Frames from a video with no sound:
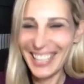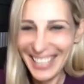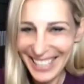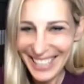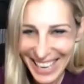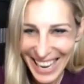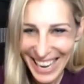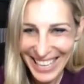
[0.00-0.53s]

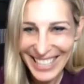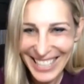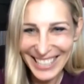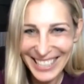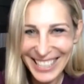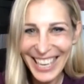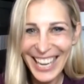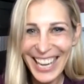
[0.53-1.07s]
Yes.
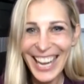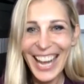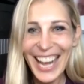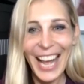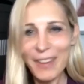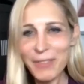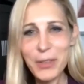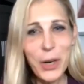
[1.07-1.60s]

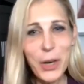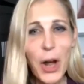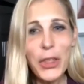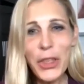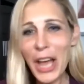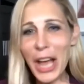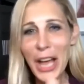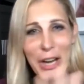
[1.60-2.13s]
After
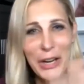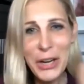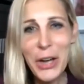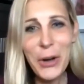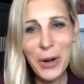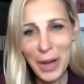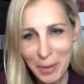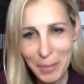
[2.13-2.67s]
all that, no,
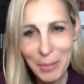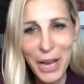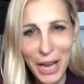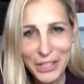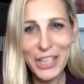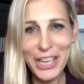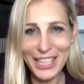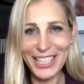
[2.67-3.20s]
I am
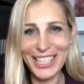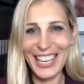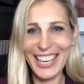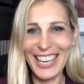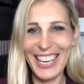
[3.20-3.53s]
not changing